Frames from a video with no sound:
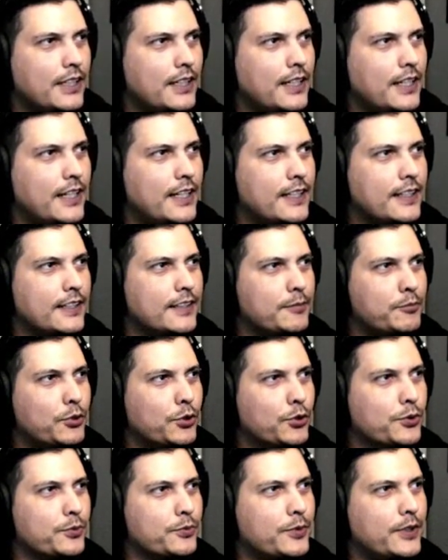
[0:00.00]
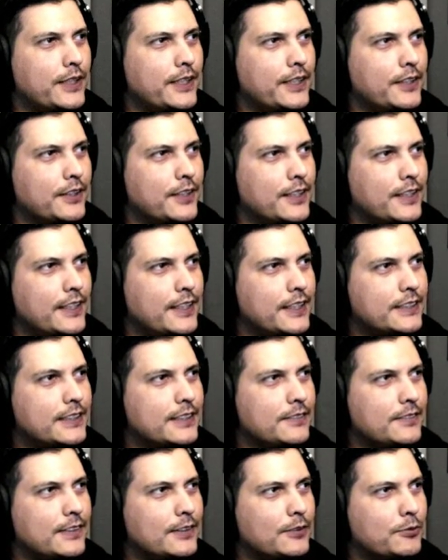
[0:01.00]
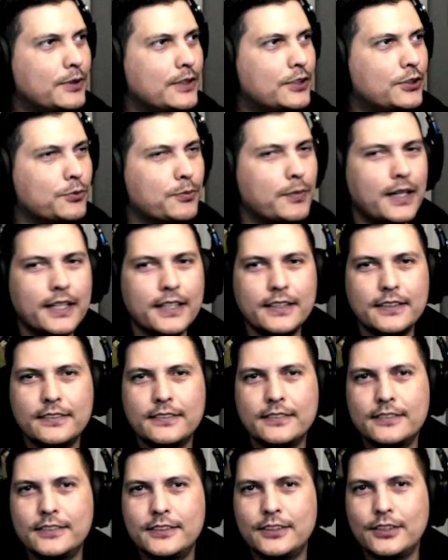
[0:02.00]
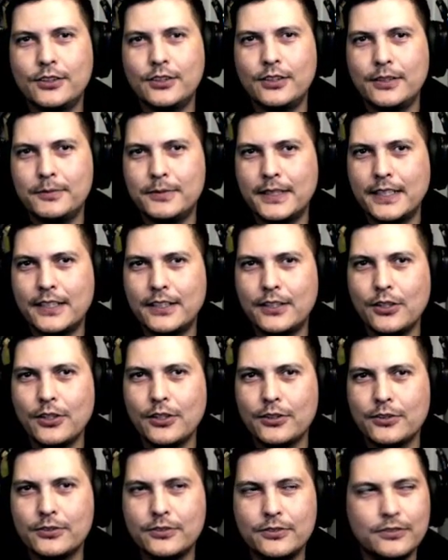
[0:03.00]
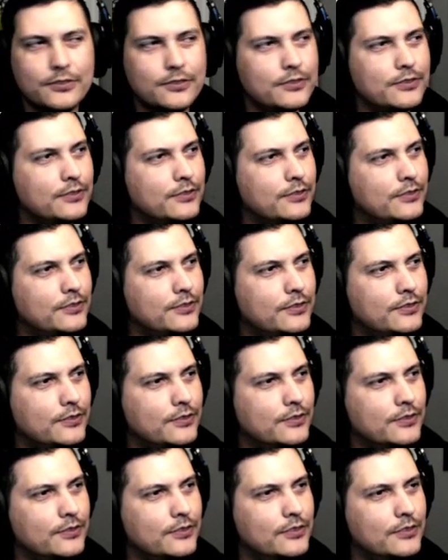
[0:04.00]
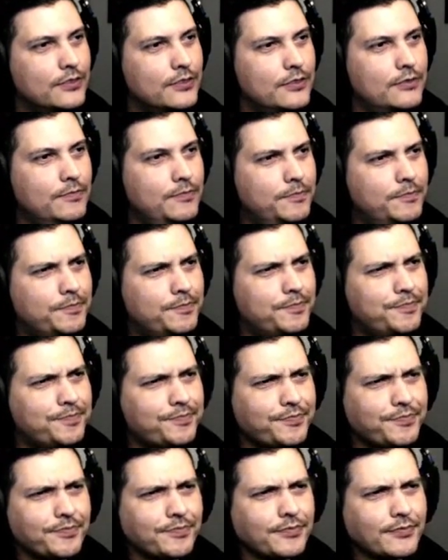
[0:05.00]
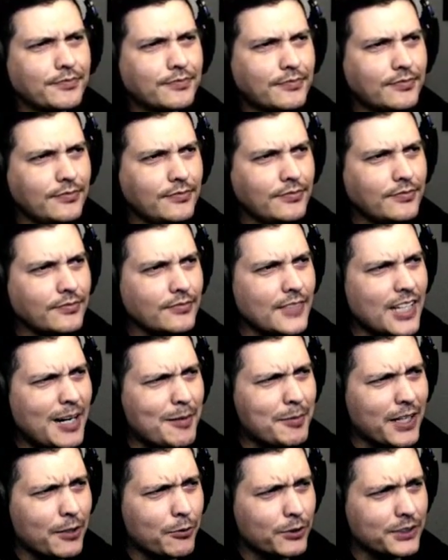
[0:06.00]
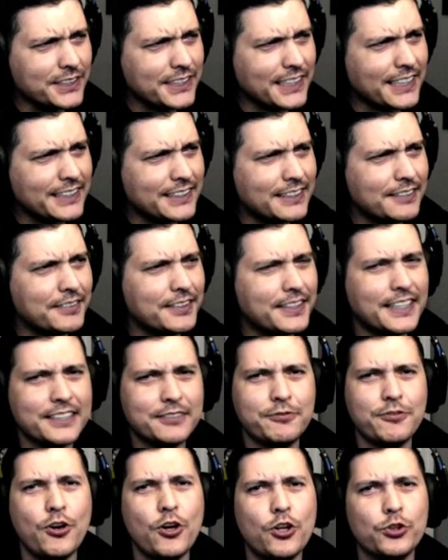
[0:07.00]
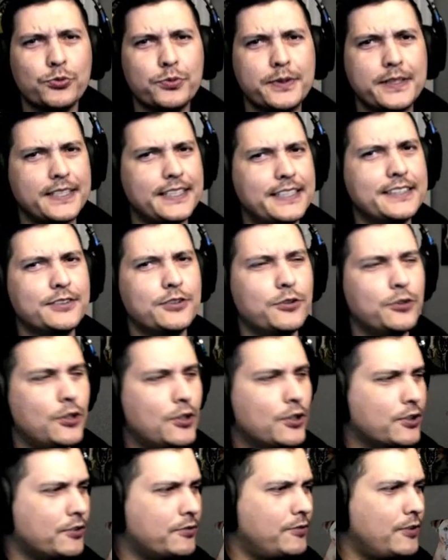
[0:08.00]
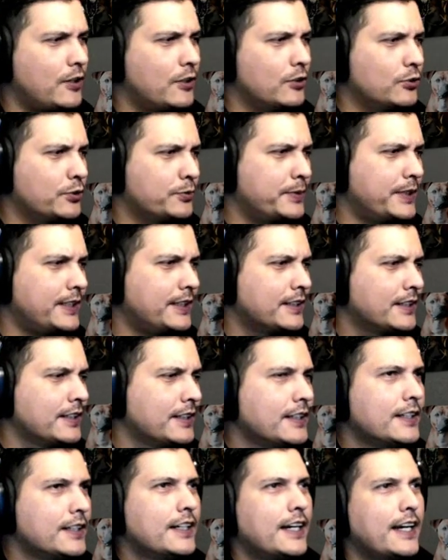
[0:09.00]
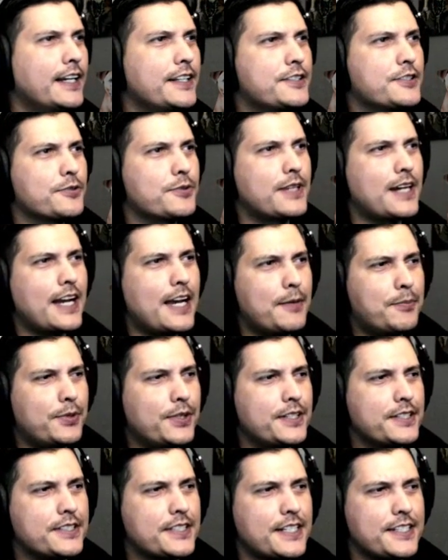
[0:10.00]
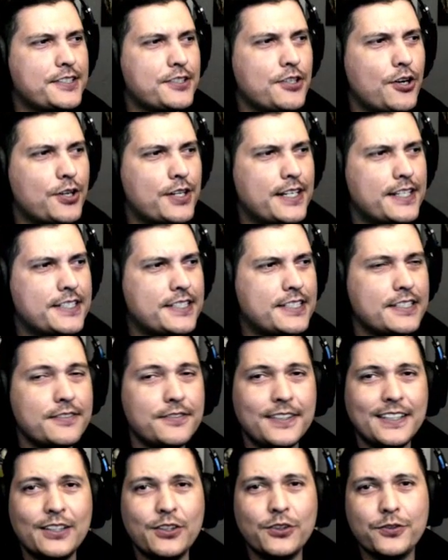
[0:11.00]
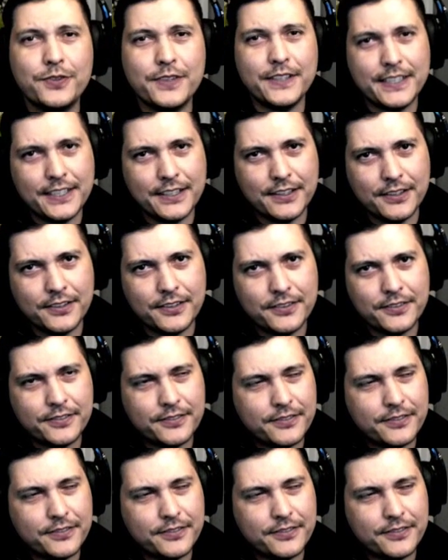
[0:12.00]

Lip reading: And then boom, right here, the SCV went to mine. So I'm like, oh. I'm like, where's the SCV that's following me? He's no longer following me. And so what happened is I saw an SCV over here.